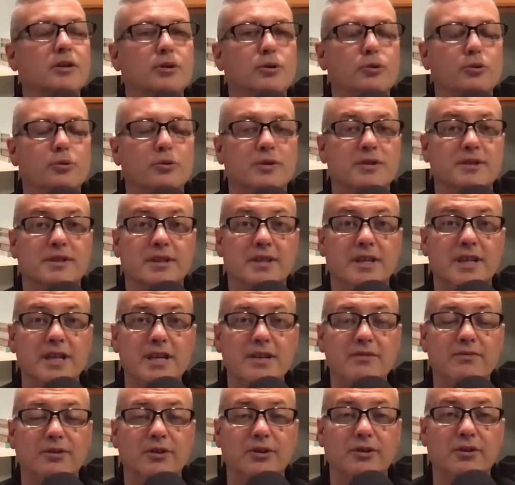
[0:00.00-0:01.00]
who is an
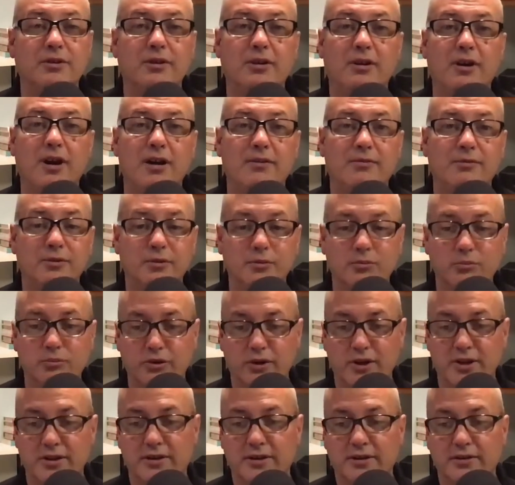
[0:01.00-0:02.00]
evil, awful
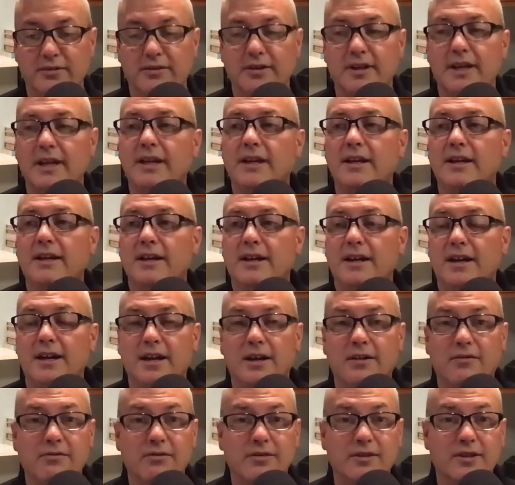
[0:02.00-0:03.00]
brother
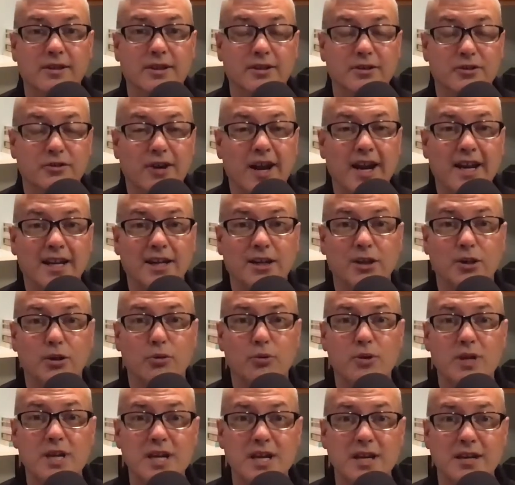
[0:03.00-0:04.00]
of the Dragon
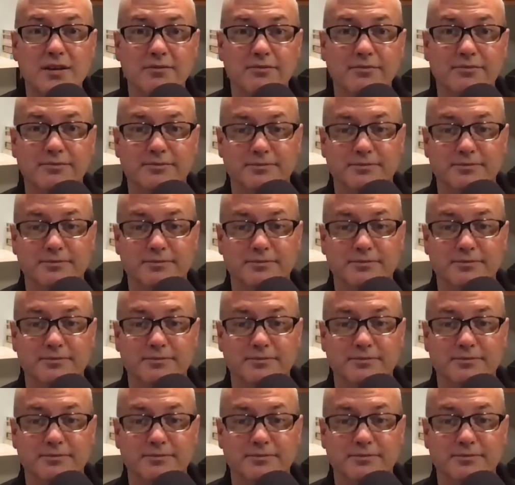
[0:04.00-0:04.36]
Queen,